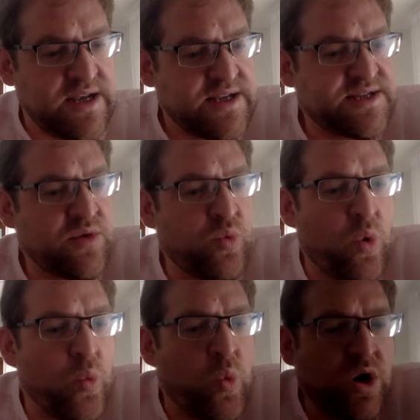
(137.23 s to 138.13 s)
So
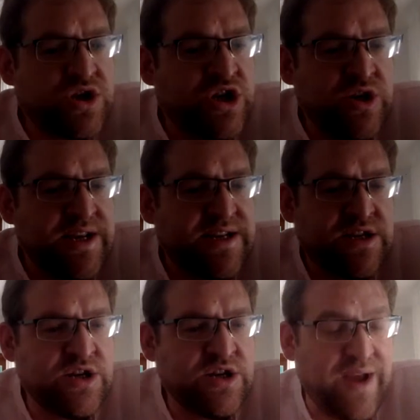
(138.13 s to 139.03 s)
what do you need to
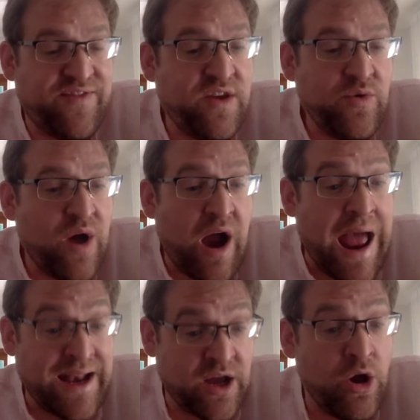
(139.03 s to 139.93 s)
do if you
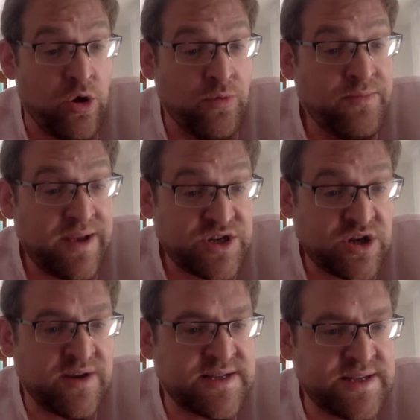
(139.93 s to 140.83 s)
are at home
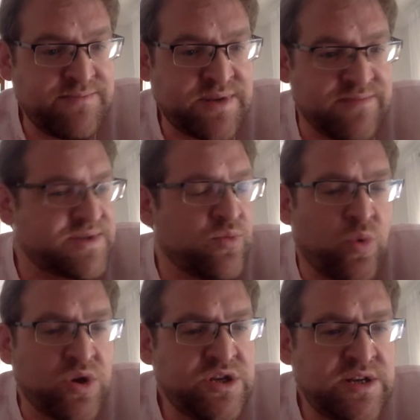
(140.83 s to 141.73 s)
showing symptoms?
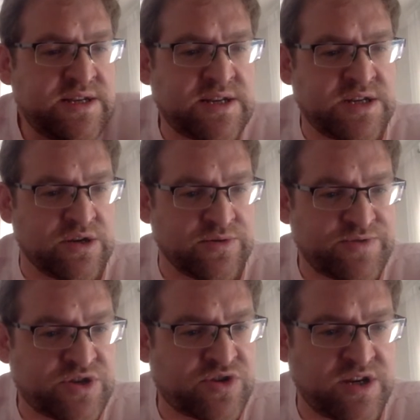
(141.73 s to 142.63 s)
What do you need to do
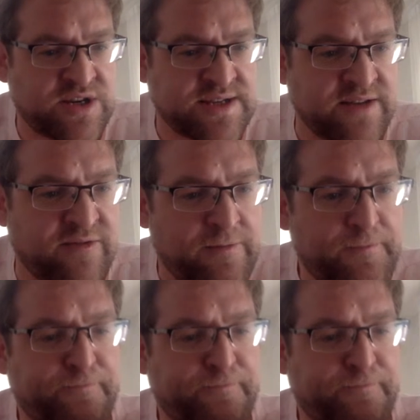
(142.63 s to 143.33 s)
to treat yourself?